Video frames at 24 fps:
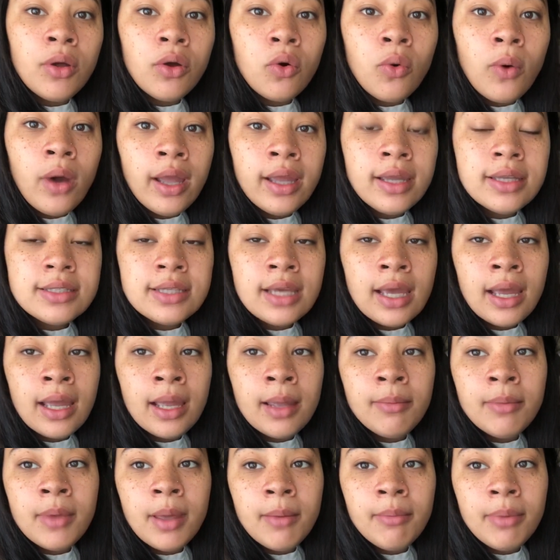quiet
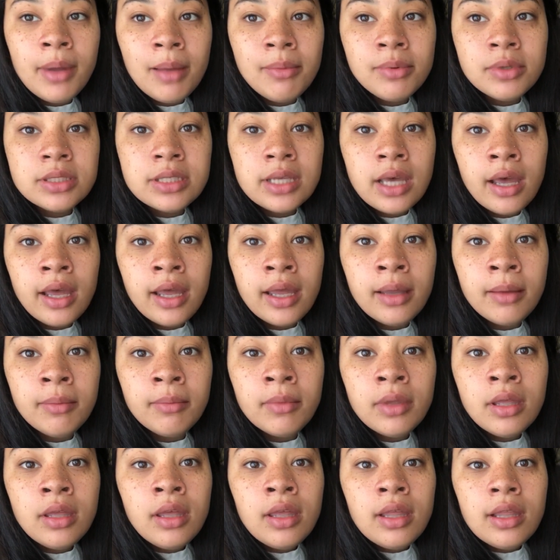time, Bible
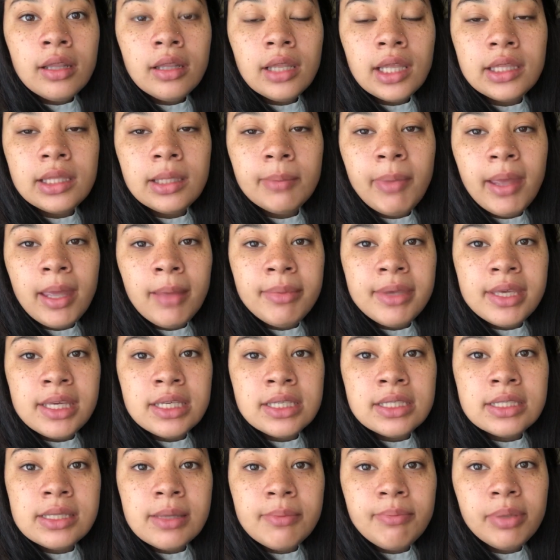time, let the
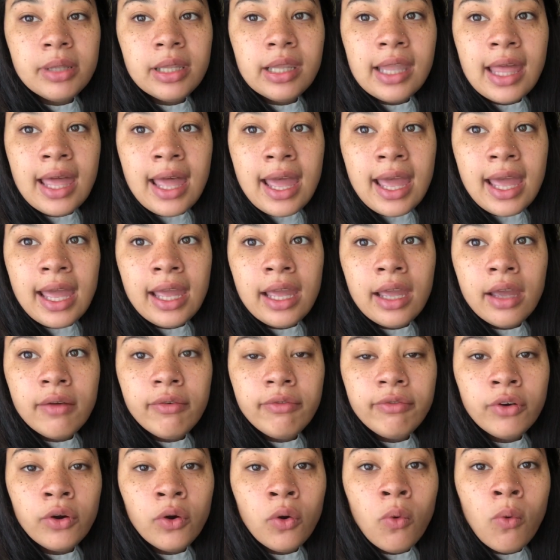babies play
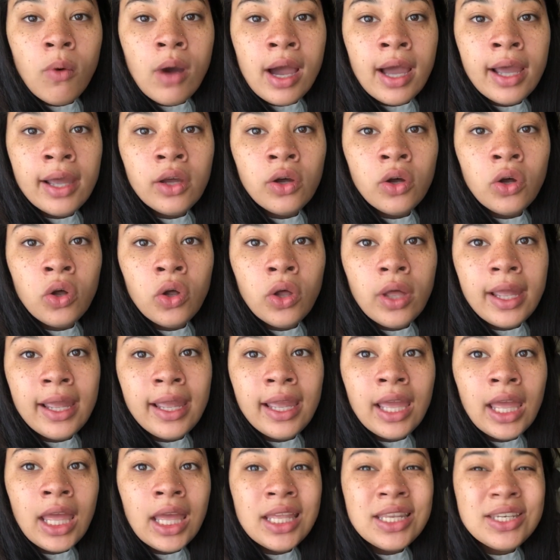for a while,
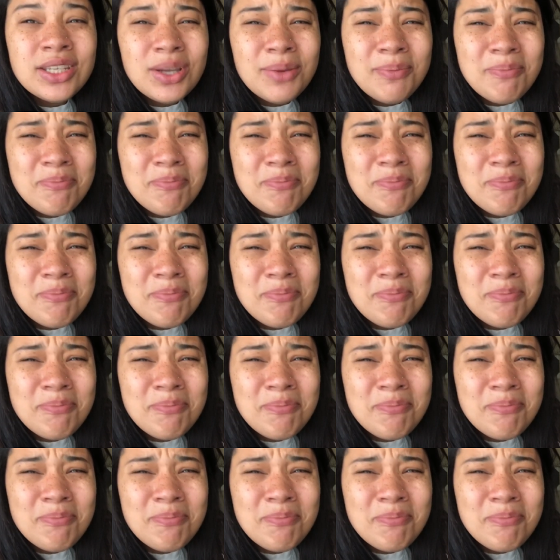and